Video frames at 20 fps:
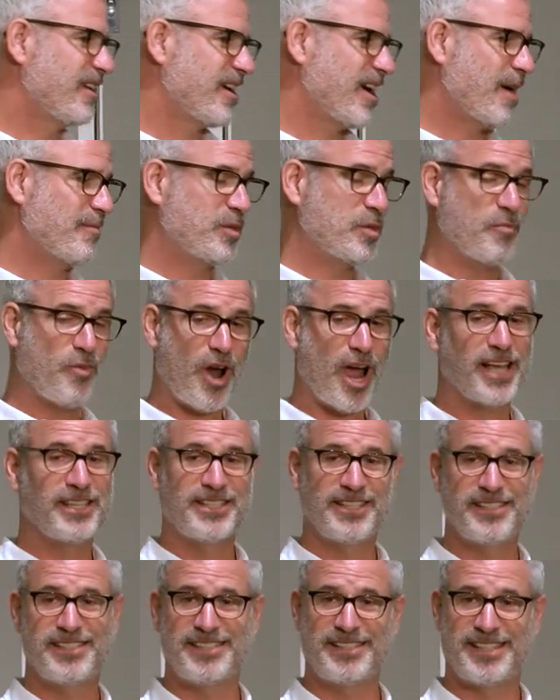I'm
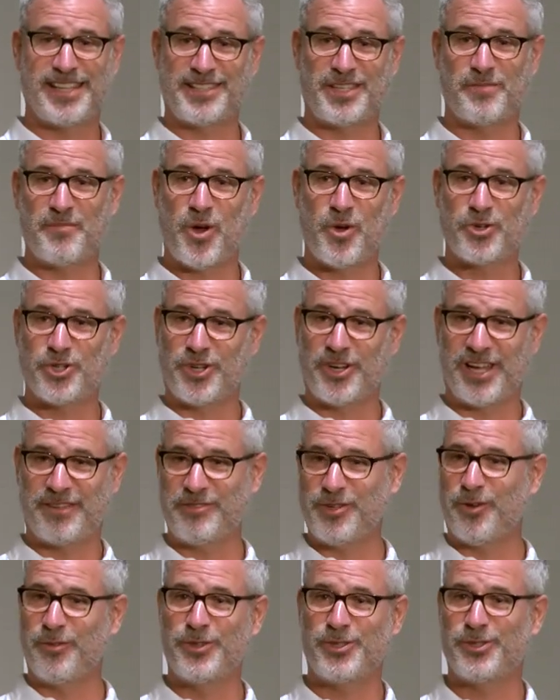surprised this is this emotional.
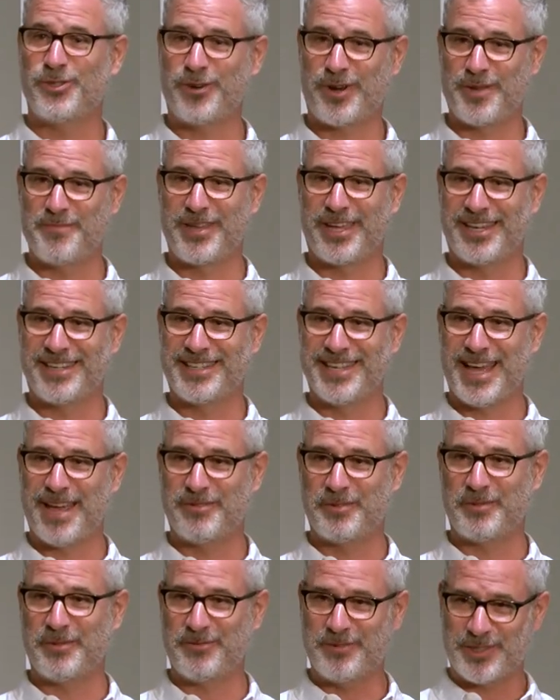I've told the story a million
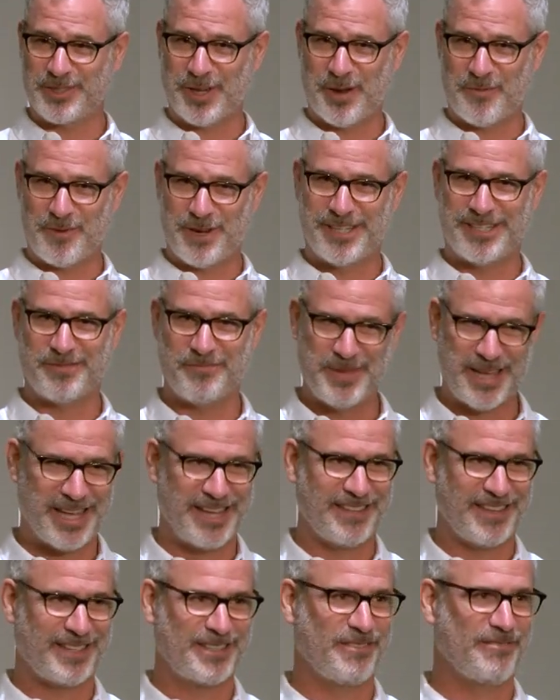times, but for some reason,
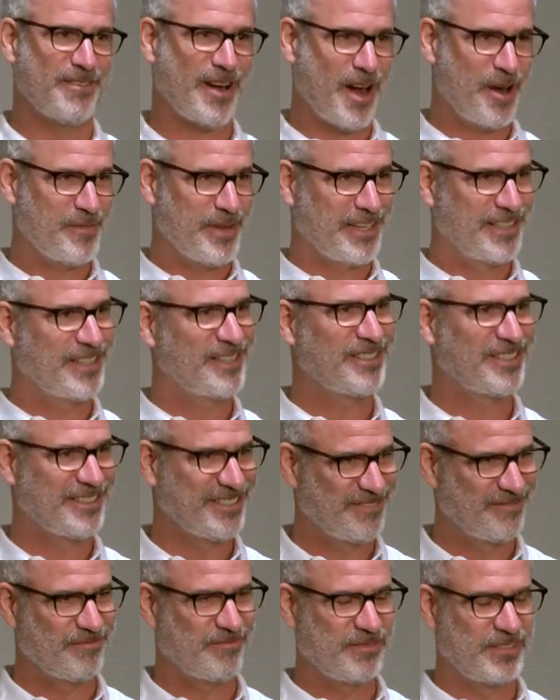being in this environment is
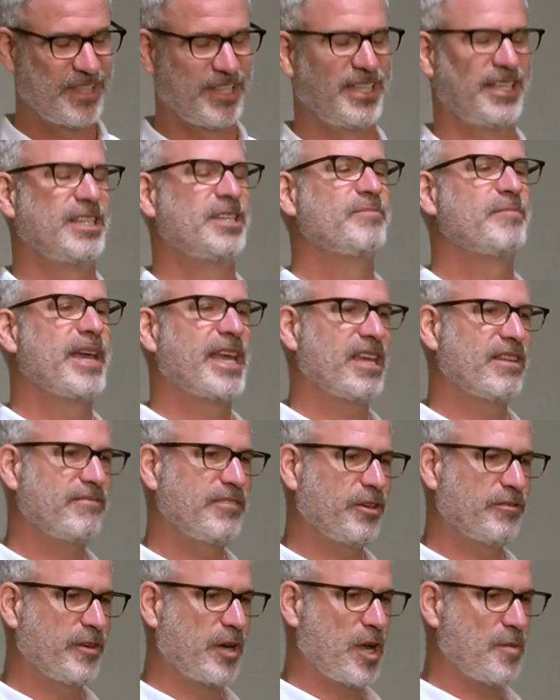making it
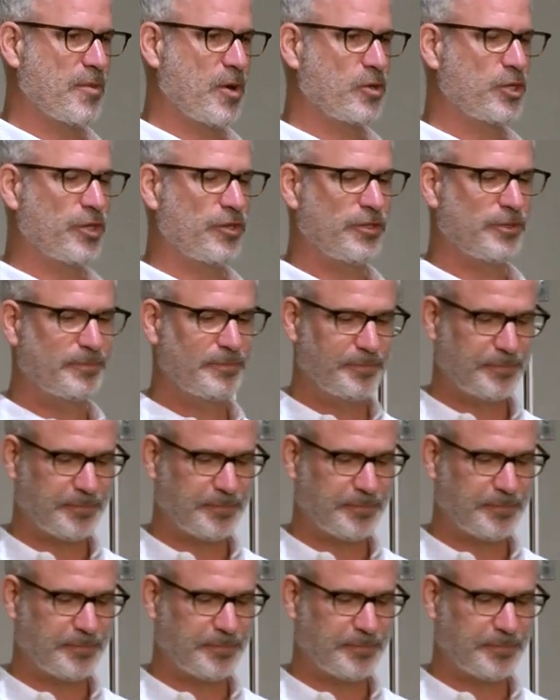feel very emotional.